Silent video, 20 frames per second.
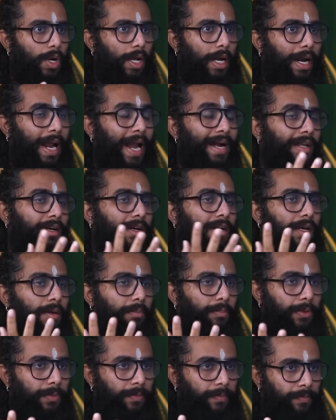lighten it
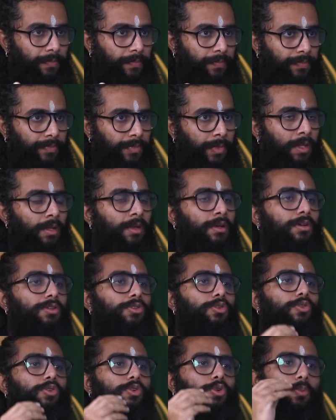up.
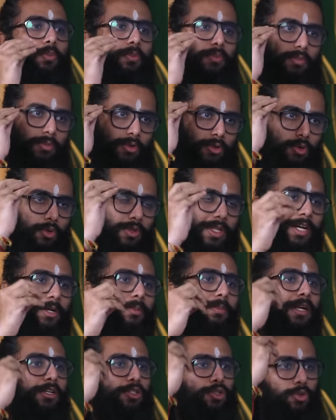So to do
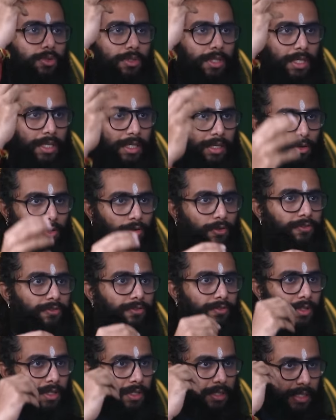that prachodana
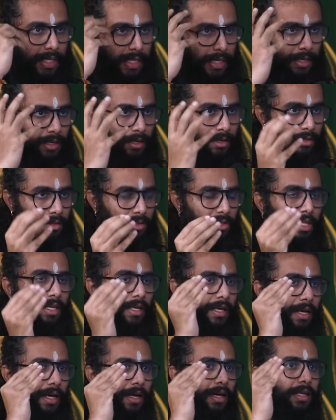of the dhi,
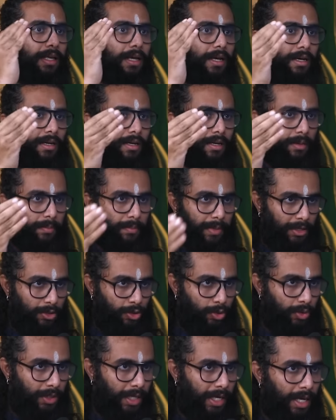dhiyaha yaha naha
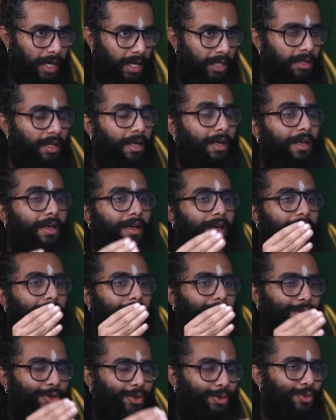prachodayat,
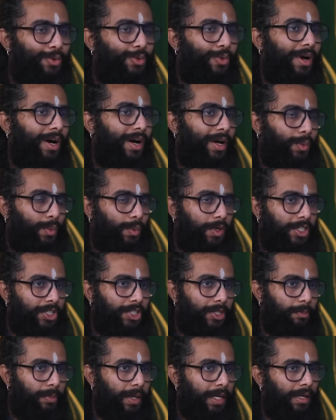you are
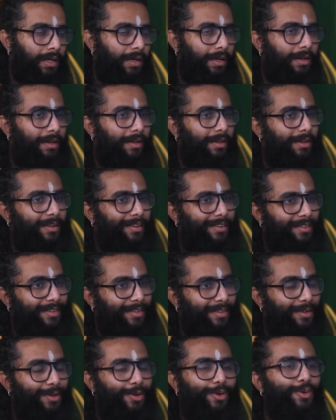worshipping,
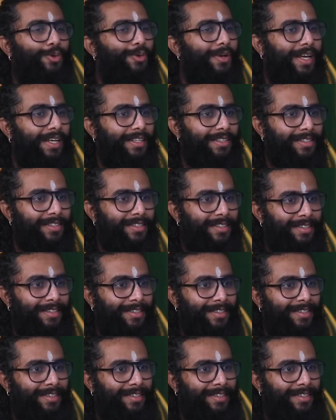who guess?